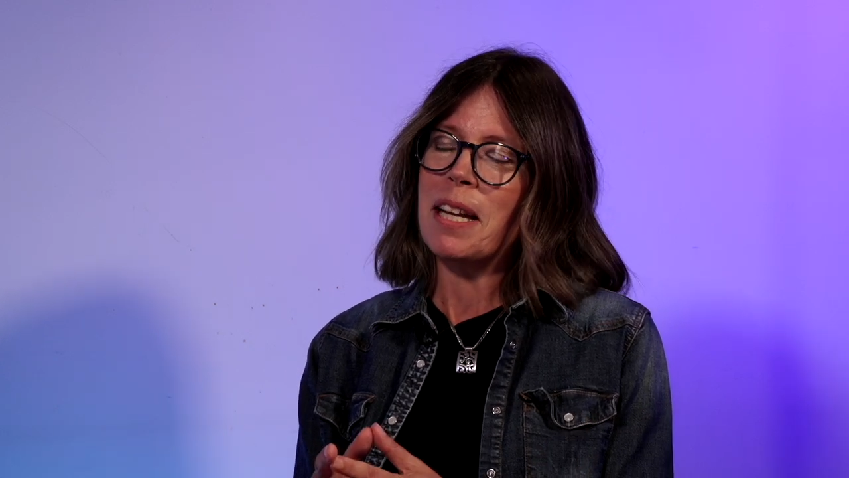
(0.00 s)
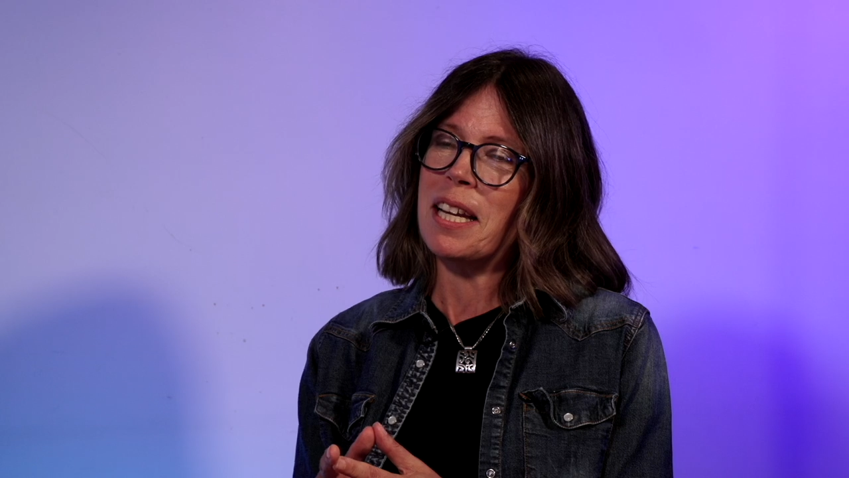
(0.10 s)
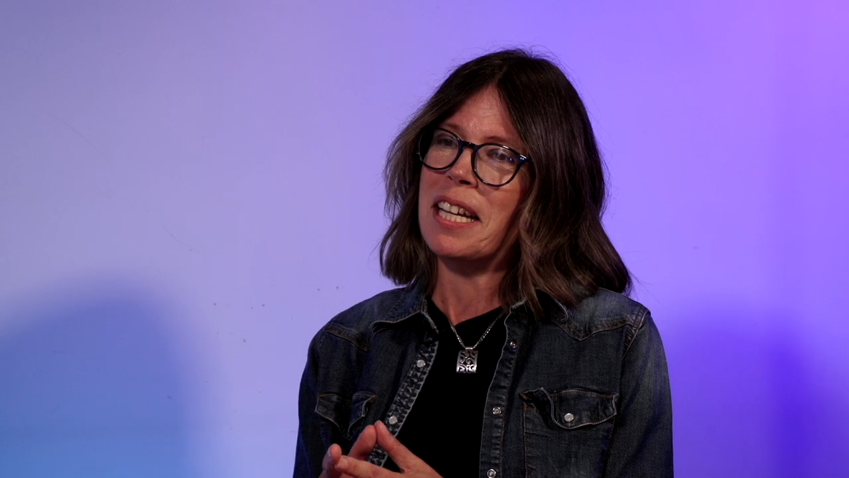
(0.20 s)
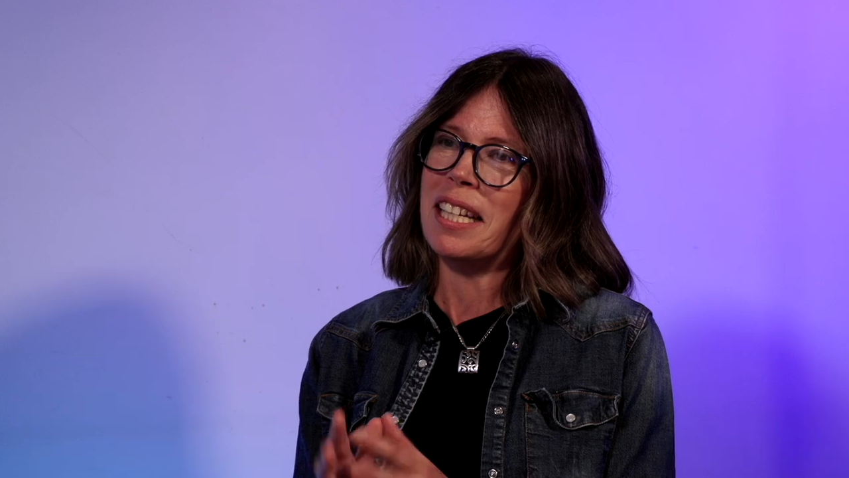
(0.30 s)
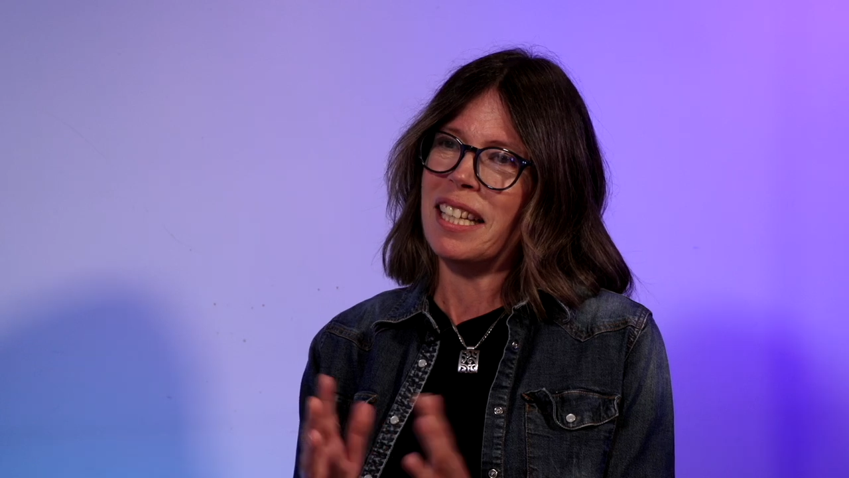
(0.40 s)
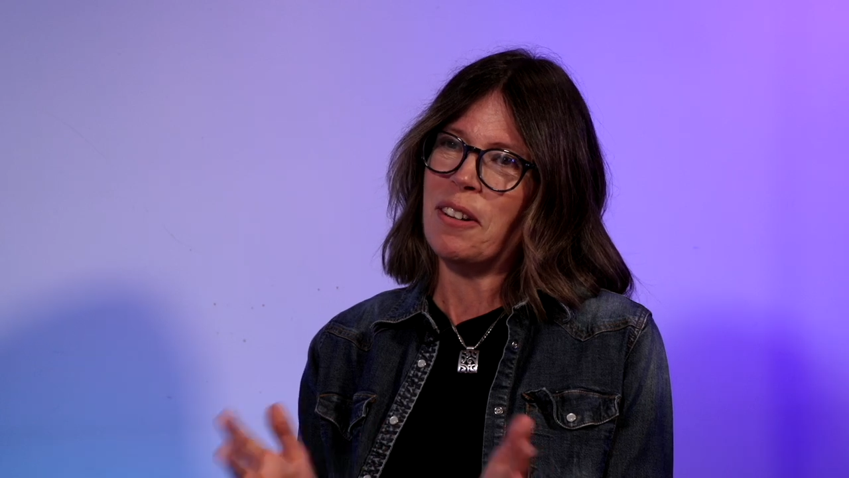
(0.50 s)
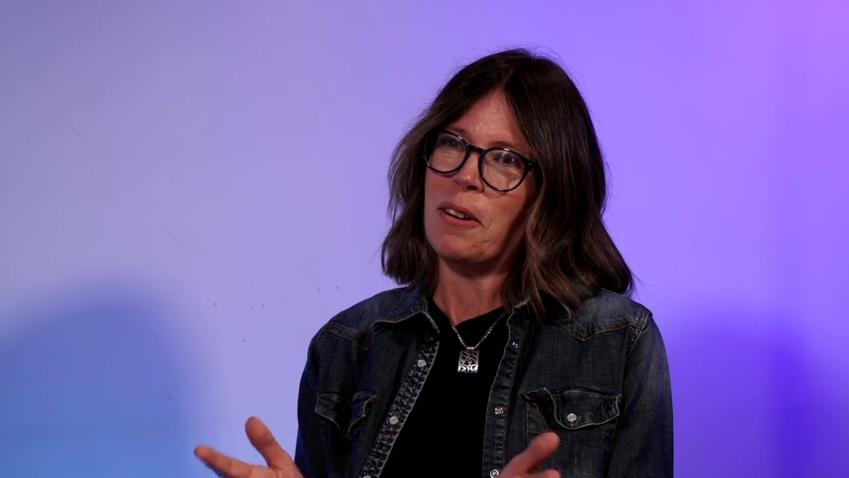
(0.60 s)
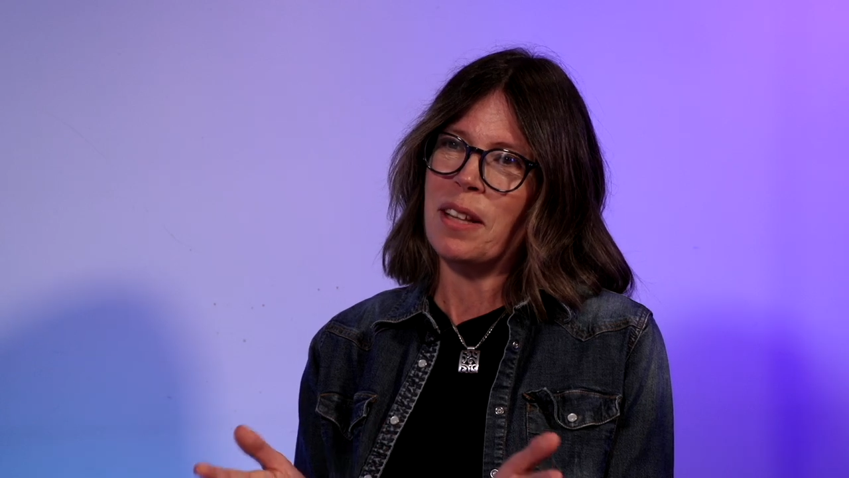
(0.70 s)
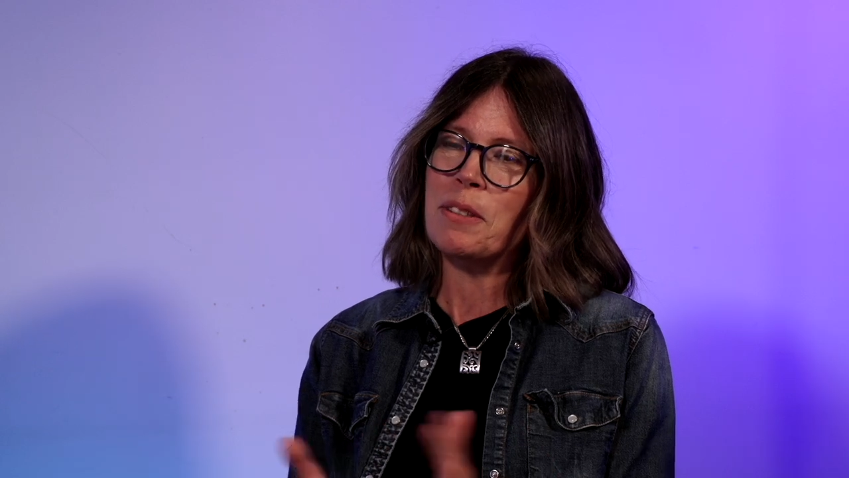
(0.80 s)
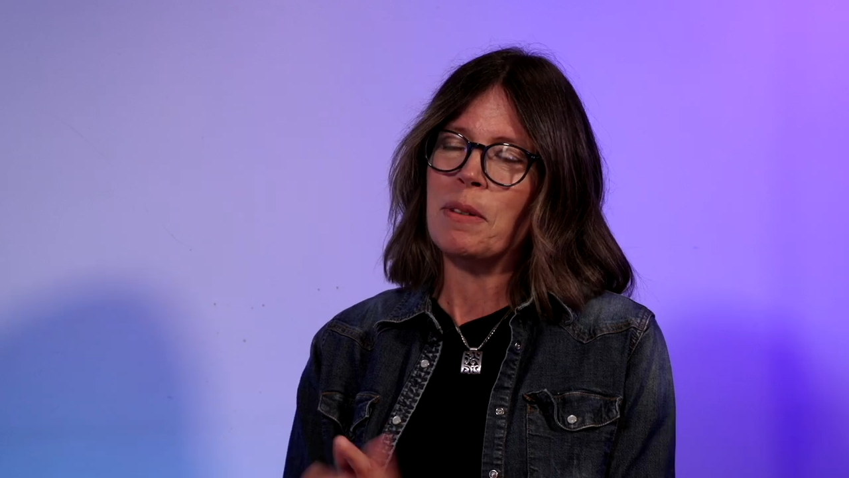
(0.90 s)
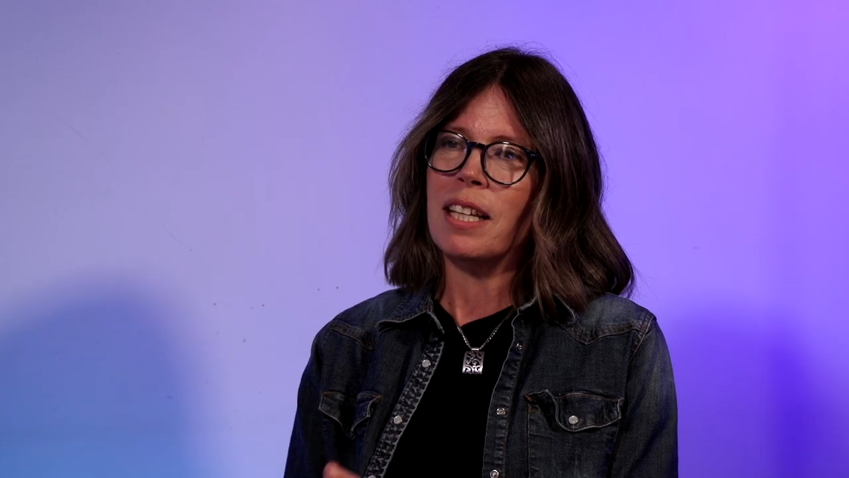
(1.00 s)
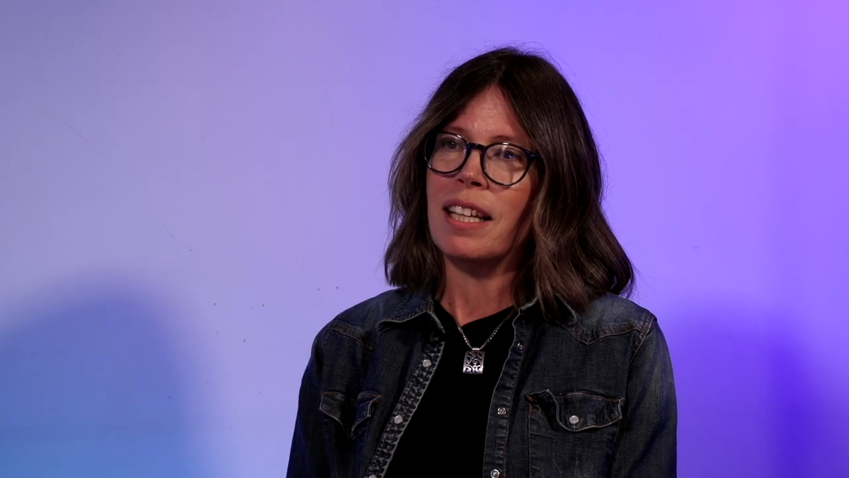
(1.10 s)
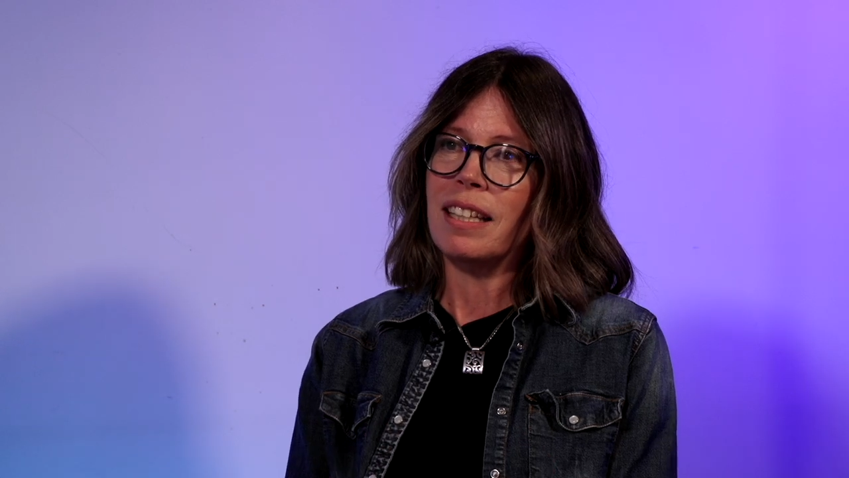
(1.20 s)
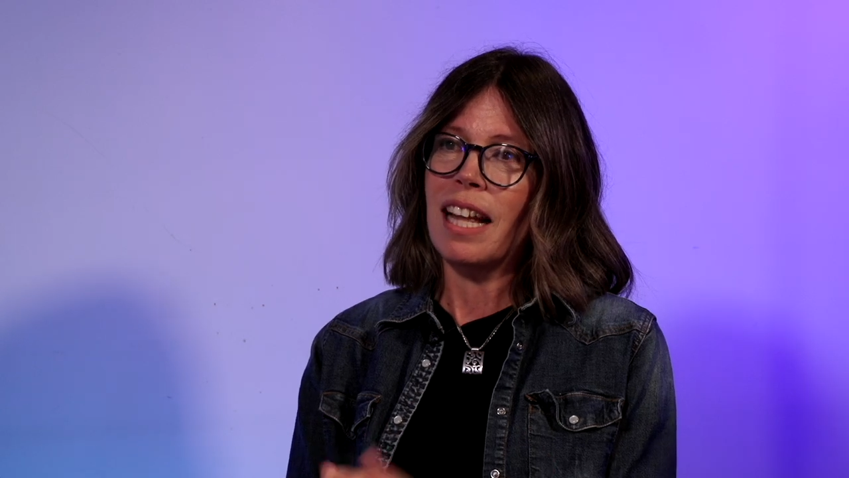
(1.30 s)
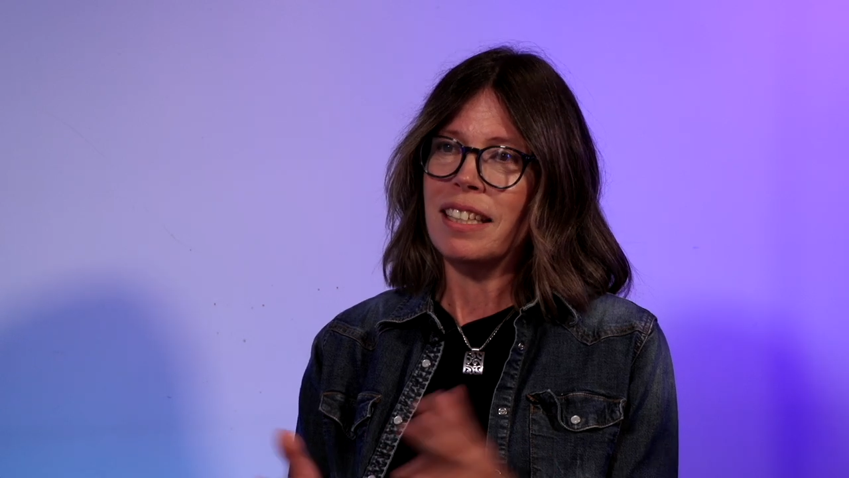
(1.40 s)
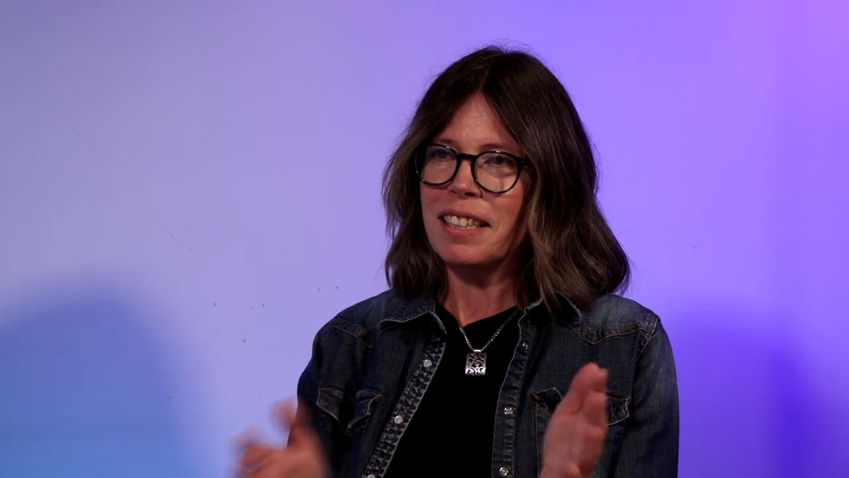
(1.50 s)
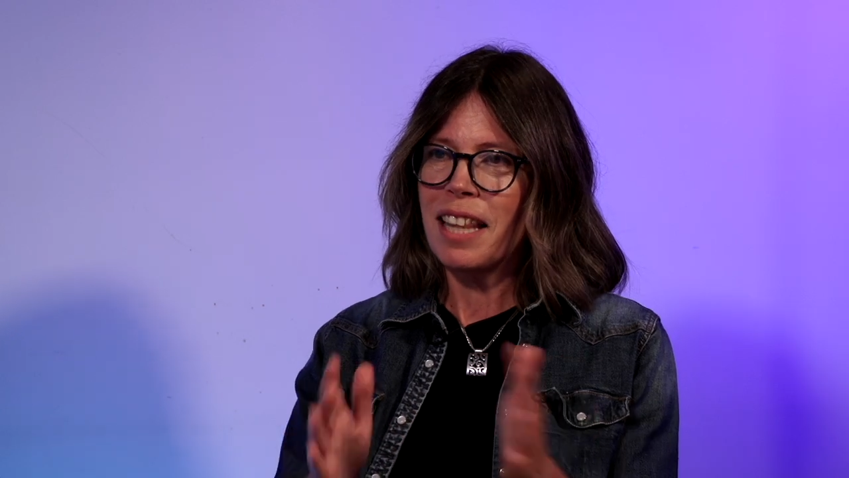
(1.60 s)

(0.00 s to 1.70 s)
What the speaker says: And you know, that's